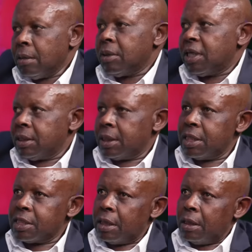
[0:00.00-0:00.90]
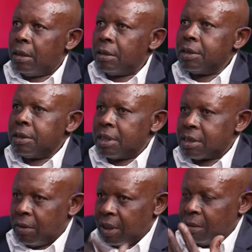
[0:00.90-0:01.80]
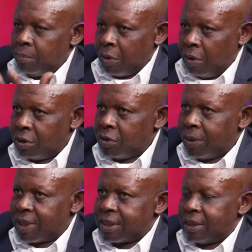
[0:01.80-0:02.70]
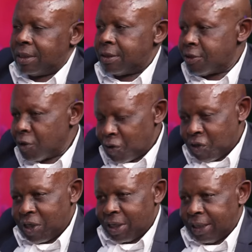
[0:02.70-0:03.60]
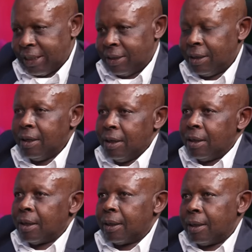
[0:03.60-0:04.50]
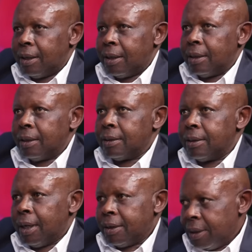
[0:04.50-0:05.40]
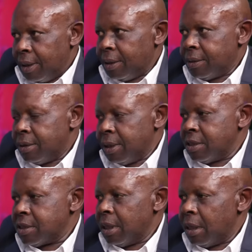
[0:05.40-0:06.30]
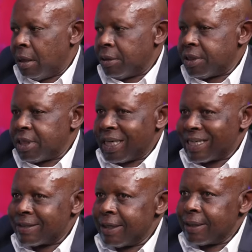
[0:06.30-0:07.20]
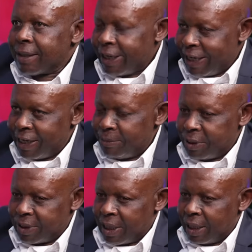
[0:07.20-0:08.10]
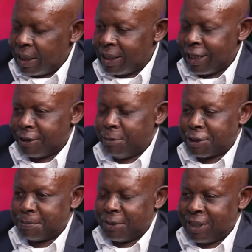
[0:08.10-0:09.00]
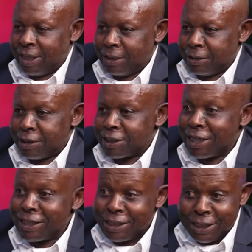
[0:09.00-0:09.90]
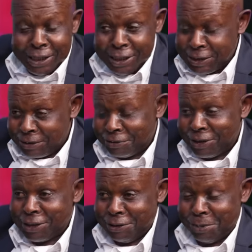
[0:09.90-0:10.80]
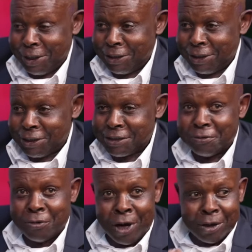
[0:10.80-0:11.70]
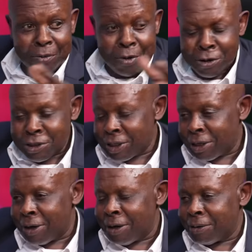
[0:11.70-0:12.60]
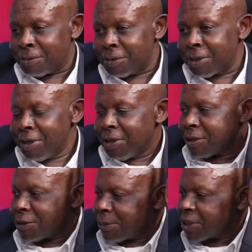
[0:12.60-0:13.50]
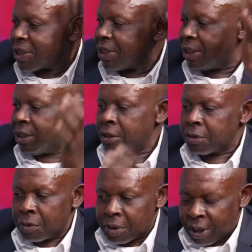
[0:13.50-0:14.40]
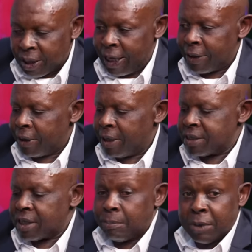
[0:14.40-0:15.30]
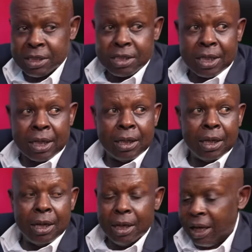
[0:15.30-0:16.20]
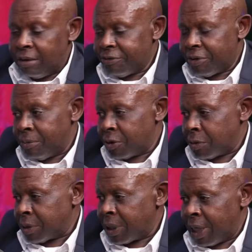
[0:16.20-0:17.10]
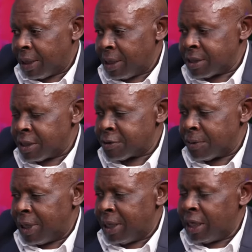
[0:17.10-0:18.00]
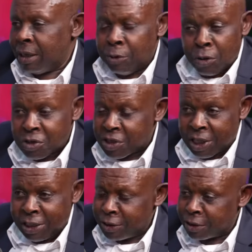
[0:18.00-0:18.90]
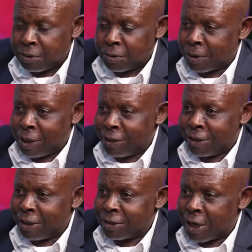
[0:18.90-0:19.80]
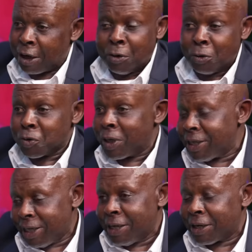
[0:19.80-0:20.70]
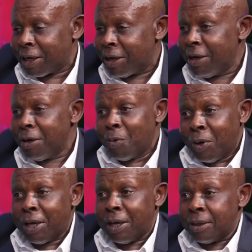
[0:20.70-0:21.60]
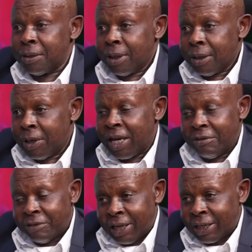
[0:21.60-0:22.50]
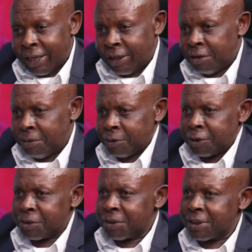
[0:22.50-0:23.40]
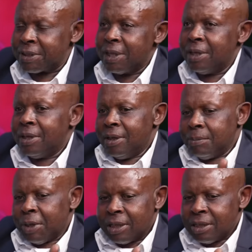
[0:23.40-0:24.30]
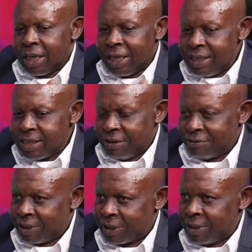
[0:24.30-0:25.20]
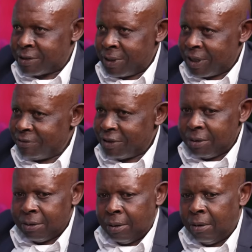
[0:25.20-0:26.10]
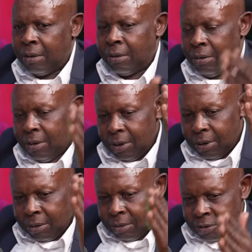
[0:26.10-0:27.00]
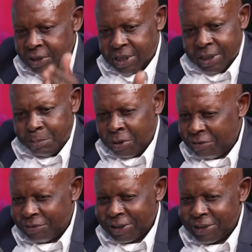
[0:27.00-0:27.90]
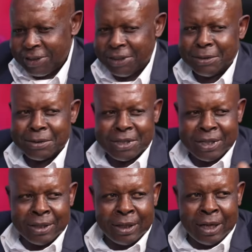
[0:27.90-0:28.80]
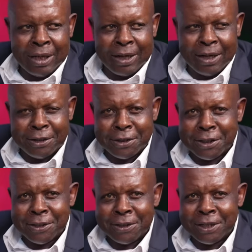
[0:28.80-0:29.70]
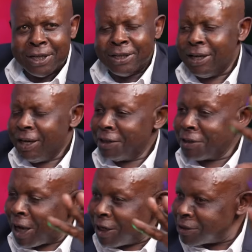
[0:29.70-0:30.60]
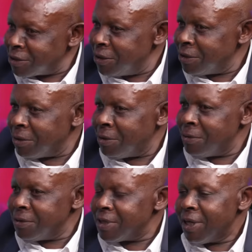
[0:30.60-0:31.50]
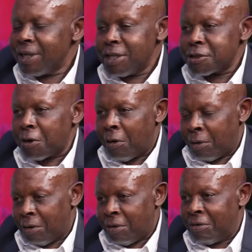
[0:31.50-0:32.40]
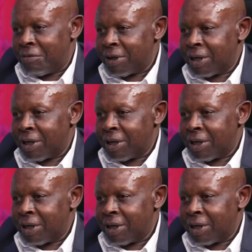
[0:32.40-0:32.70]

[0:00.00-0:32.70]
Well, there is a lot. That's quite a broad question. Socially, uh, I think there is a lot that can be done and that must be done. It's 30 years of independence. Yeah. If one walks around, especially in rural areas, I must say, I'm from rural areas as well, and I'm no stranger to rural areas. I go to any area where, whenever I get an opportunity. But in case after case, wherever you go, you see poverty, you see naked children, dusty roads, it's all over.